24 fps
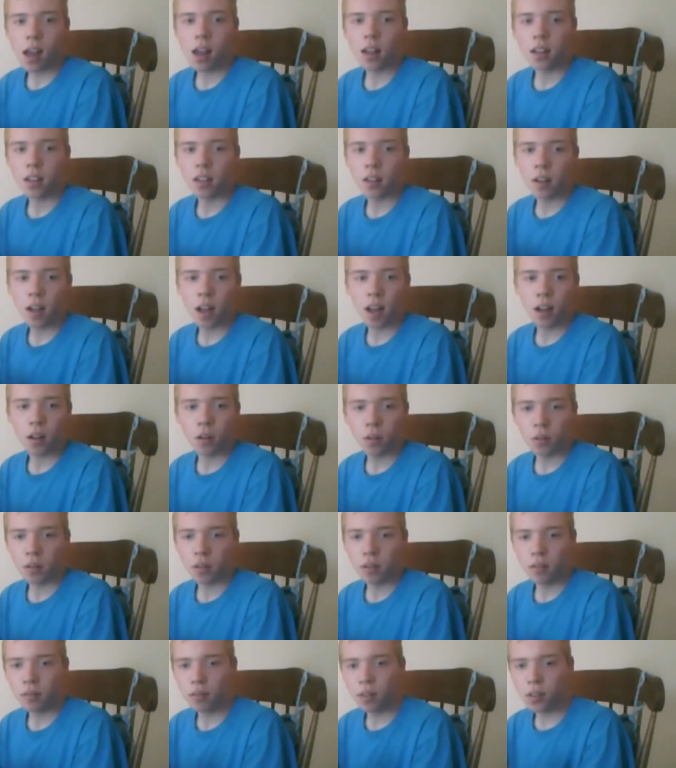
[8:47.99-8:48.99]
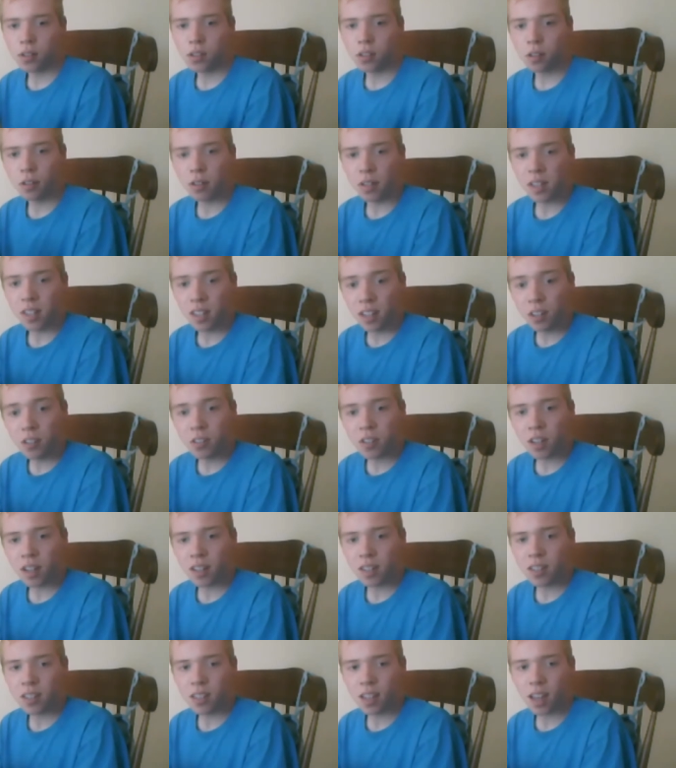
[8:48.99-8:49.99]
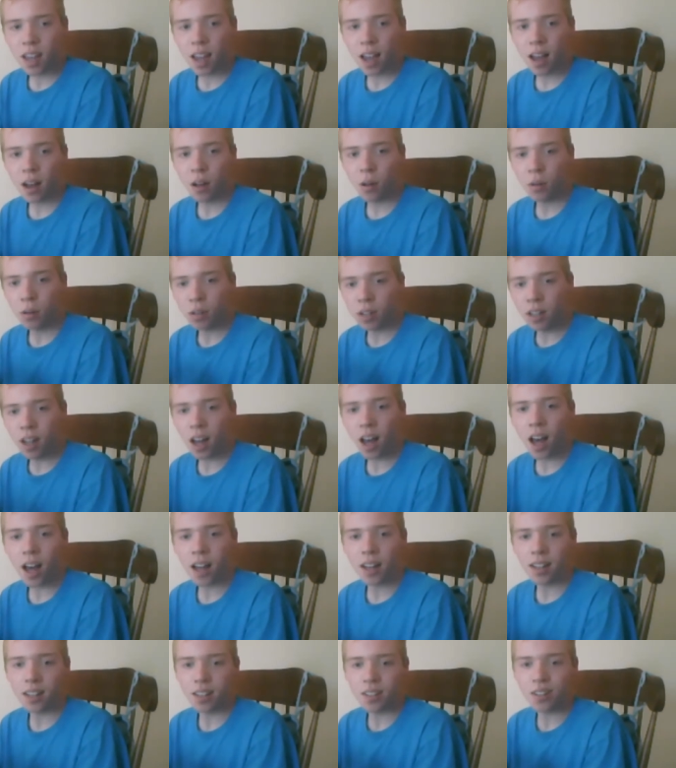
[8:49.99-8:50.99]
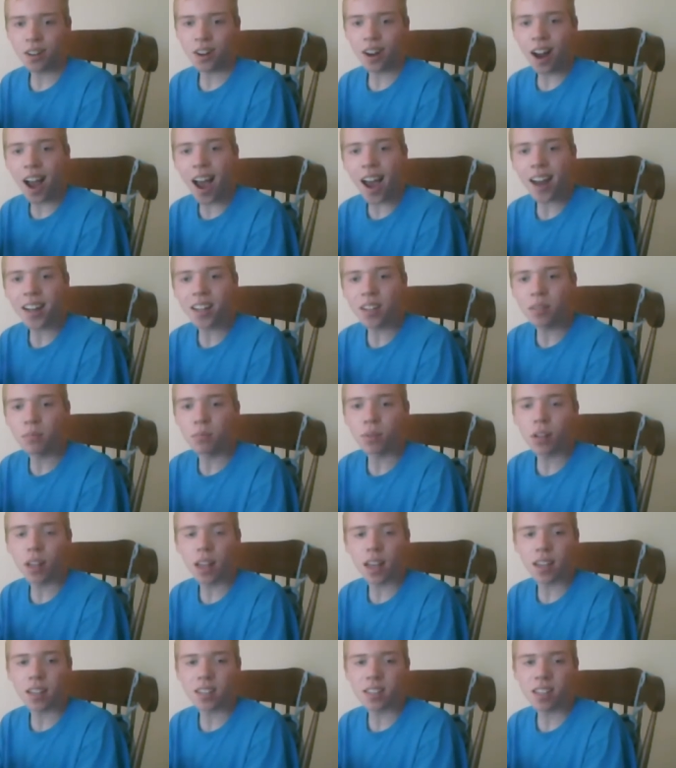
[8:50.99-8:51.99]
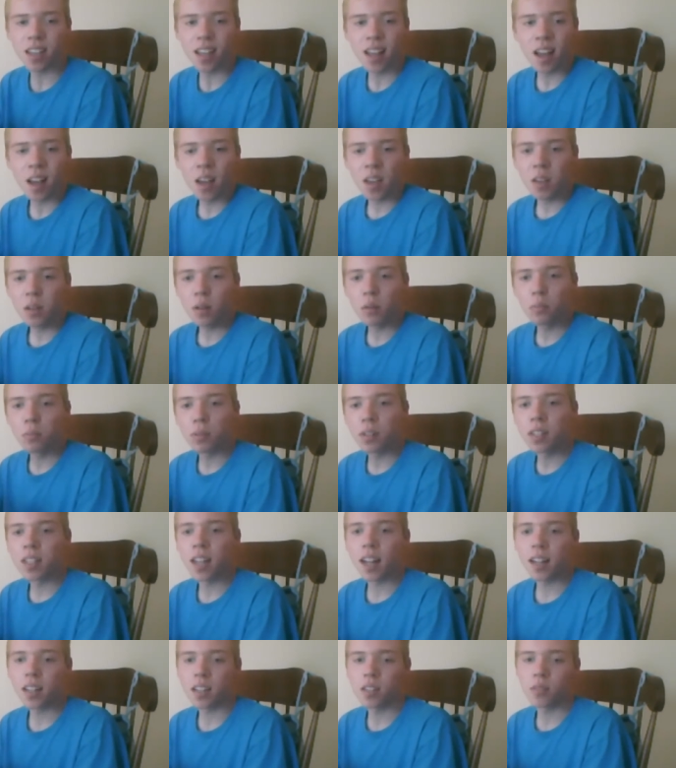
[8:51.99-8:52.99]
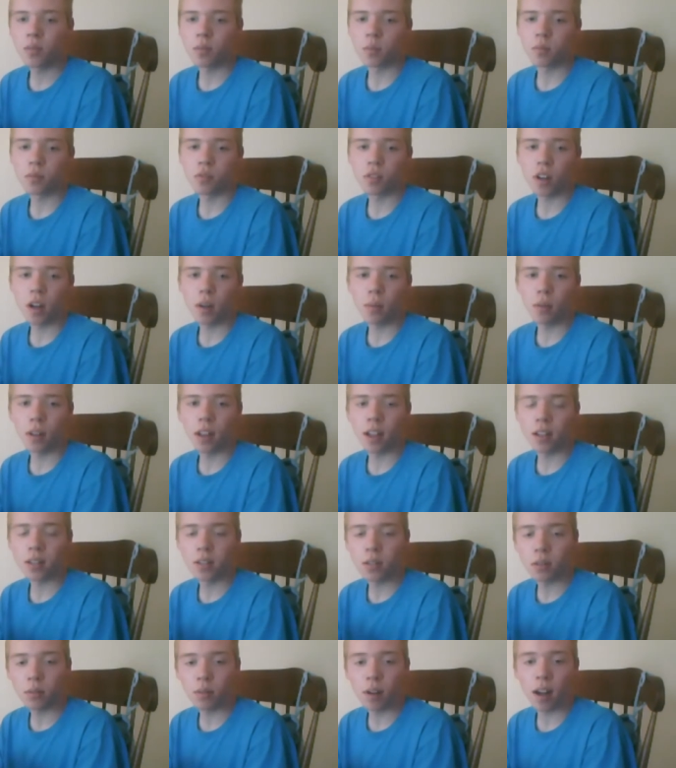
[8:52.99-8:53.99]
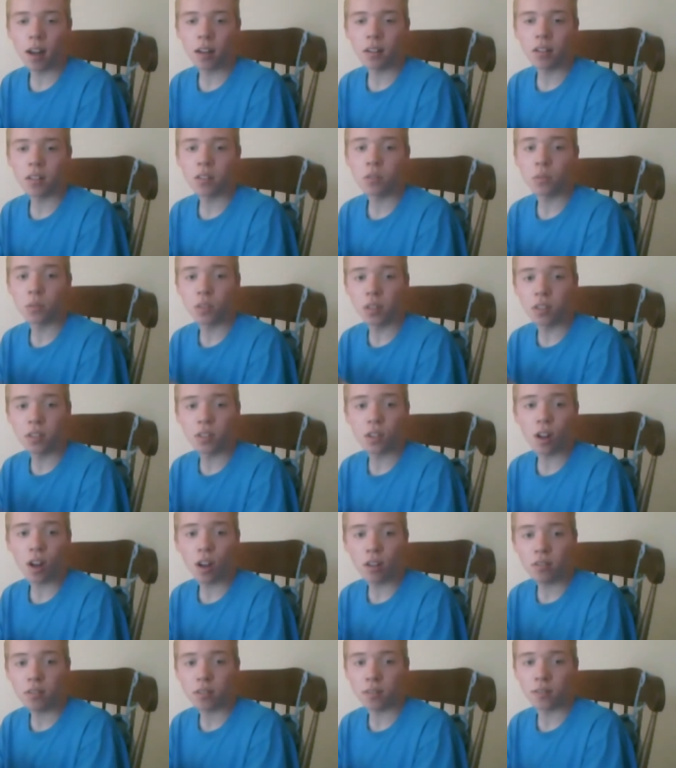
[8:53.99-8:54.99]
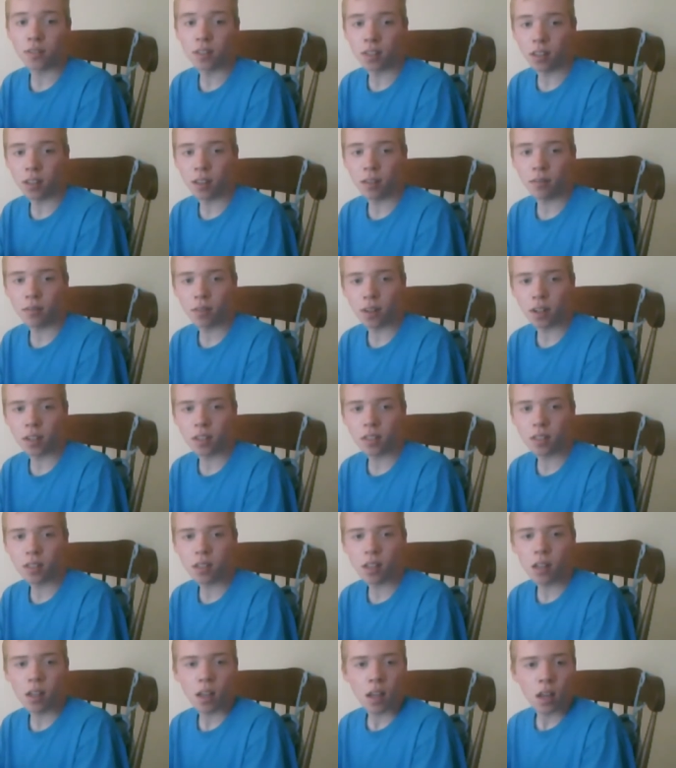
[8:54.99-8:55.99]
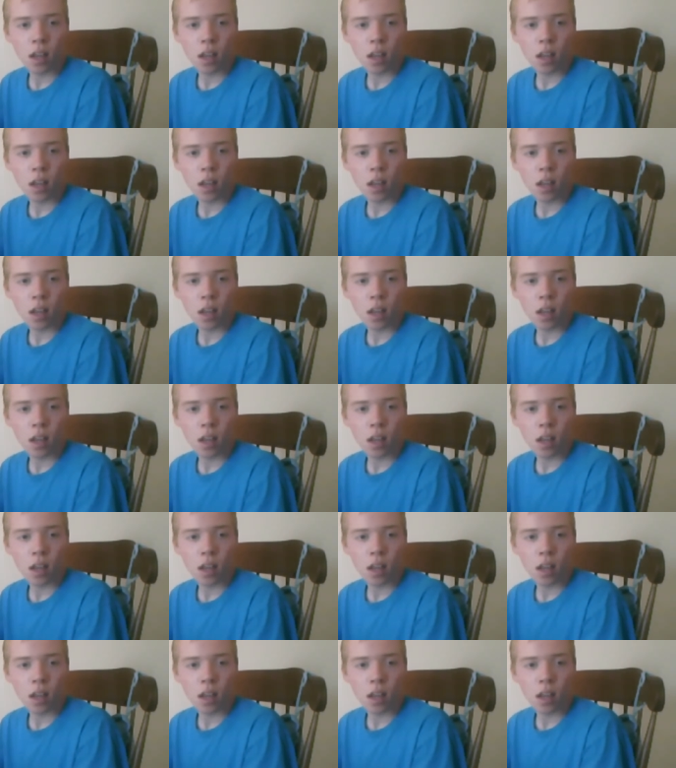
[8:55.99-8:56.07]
And how the verse continues on to say how God is our hiding place. He'll protect us from trouble and surround us with songs of deliverance.